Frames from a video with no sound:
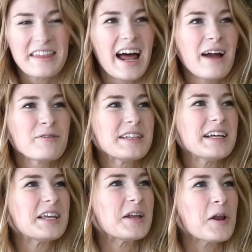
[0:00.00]
that I was
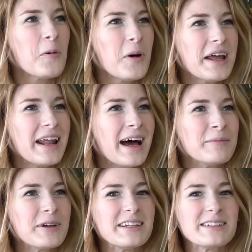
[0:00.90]
like, you know what?
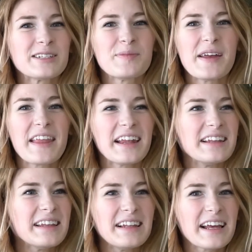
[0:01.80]
I'm gonna spend
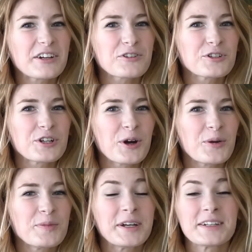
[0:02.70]
that little extra
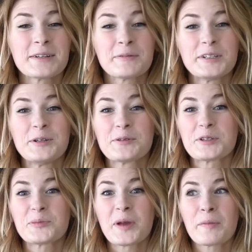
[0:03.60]
dough because I'm gonna use
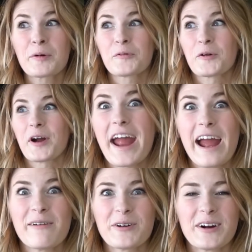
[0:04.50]
this paper
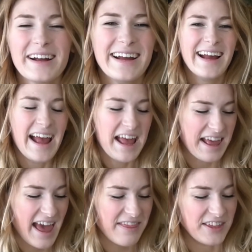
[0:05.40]
forever and
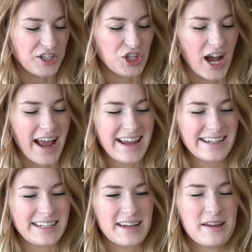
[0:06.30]
get the
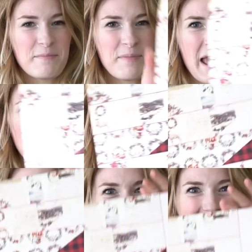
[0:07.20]
giant paper
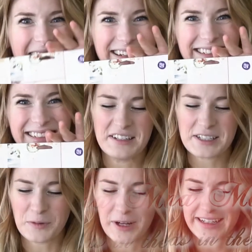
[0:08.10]
pad.
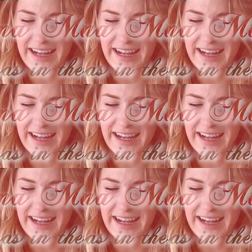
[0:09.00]
This one